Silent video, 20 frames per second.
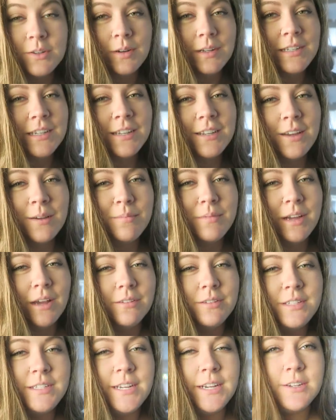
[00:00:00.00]
So I did come
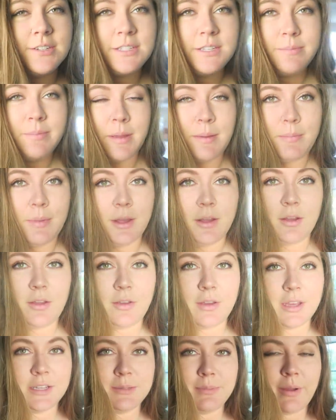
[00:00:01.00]
downstairs to my mirror.
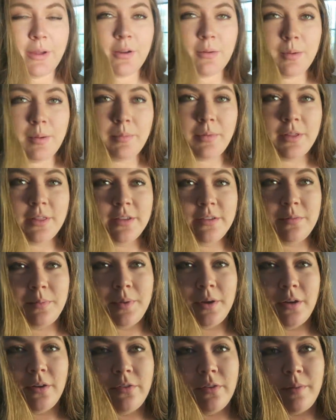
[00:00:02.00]
You guys might remember this
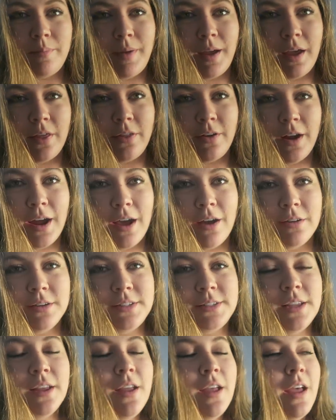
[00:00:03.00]
mirror from my other
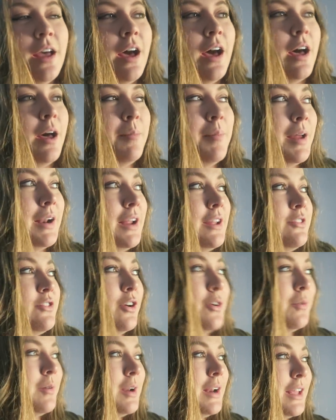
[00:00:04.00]
house. Um, and I
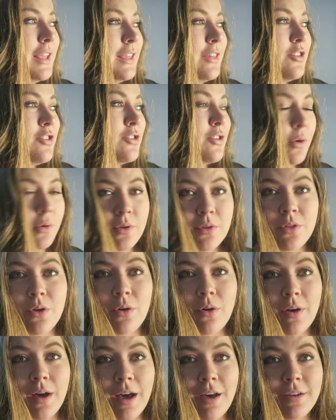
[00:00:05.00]
don't wanna show you
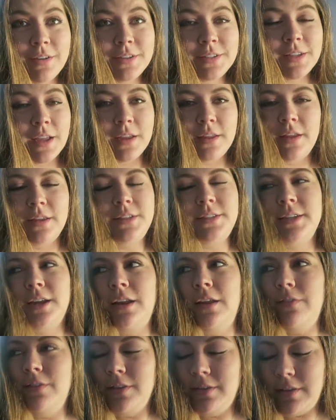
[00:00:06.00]
the whole house and it's
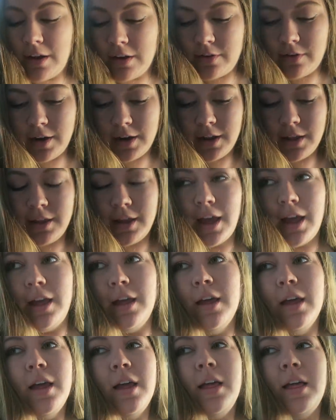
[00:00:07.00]
not even decorated
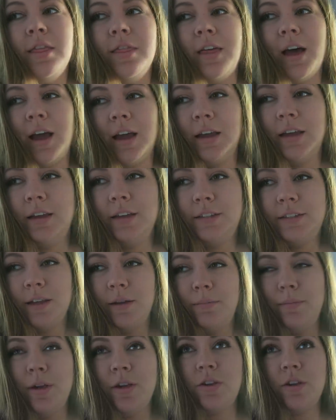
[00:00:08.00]
yet. That is
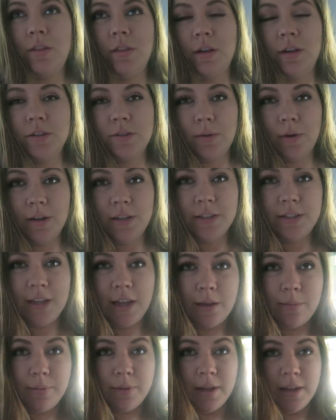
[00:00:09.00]
a mission that is going to
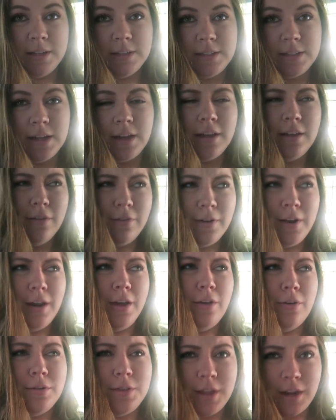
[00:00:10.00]
take place in a
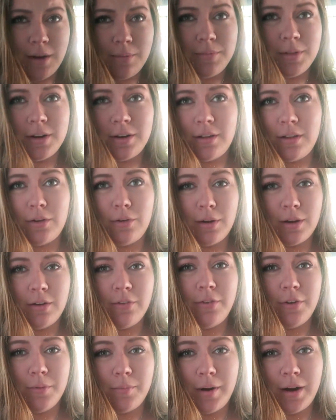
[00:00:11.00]
video that I'm literally going
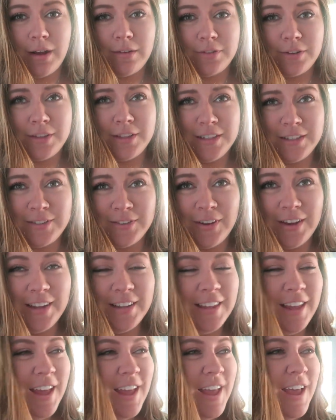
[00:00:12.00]
to film right after this
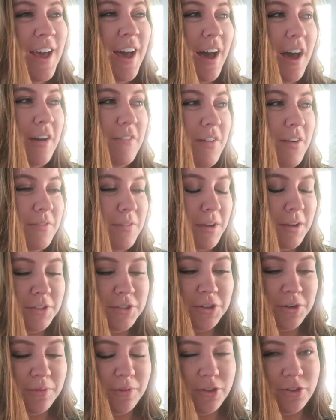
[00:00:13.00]
one. Um, I'm
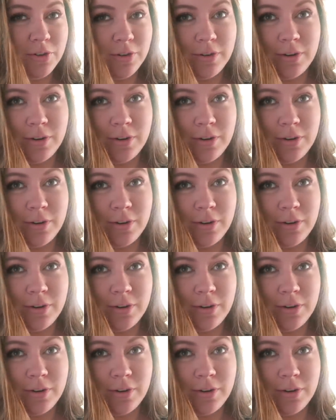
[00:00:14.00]
not sure which